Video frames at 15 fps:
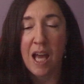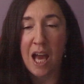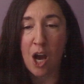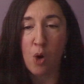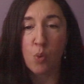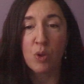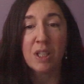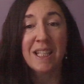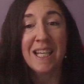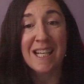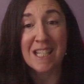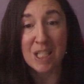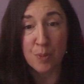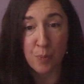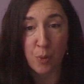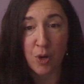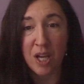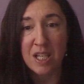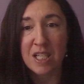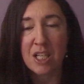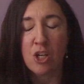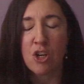outwardly
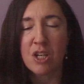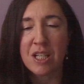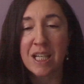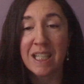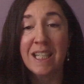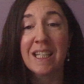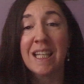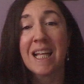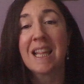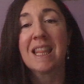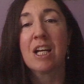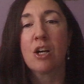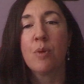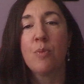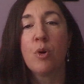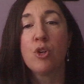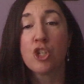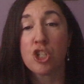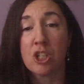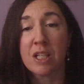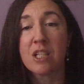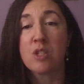express and articulate their
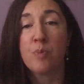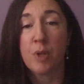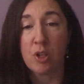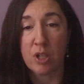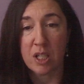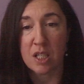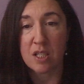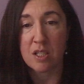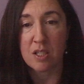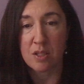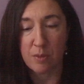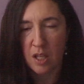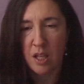emotional experience.